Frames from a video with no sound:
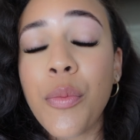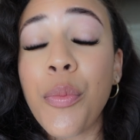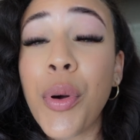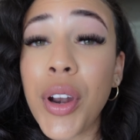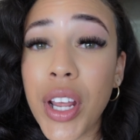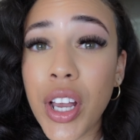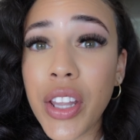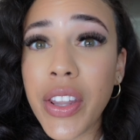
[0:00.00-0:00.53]

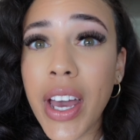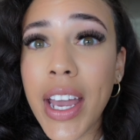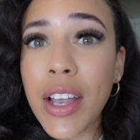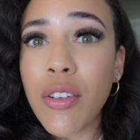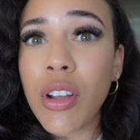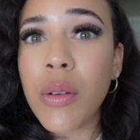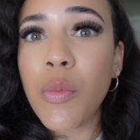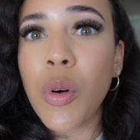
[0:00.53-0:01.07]
putting on the eye
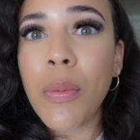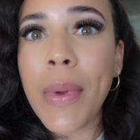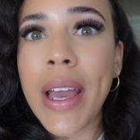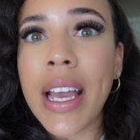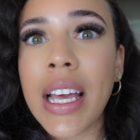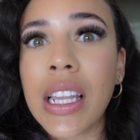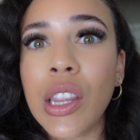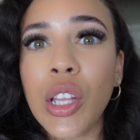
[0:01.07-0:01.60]
cream will
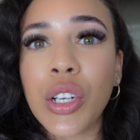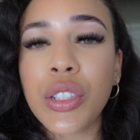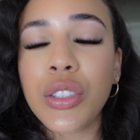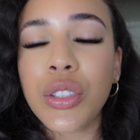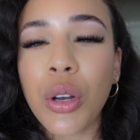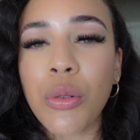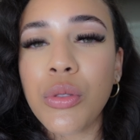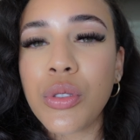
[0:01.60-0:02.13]
make it look
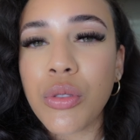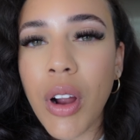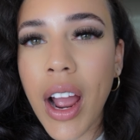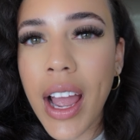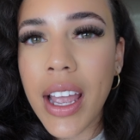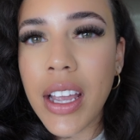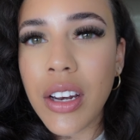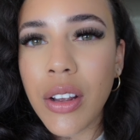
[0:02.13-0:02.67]
so
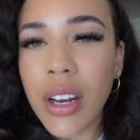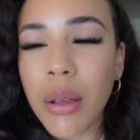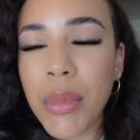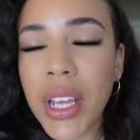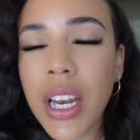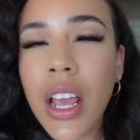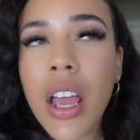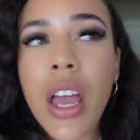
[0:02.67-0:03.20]
dry, you know what I
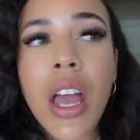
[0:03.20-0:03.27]
mean?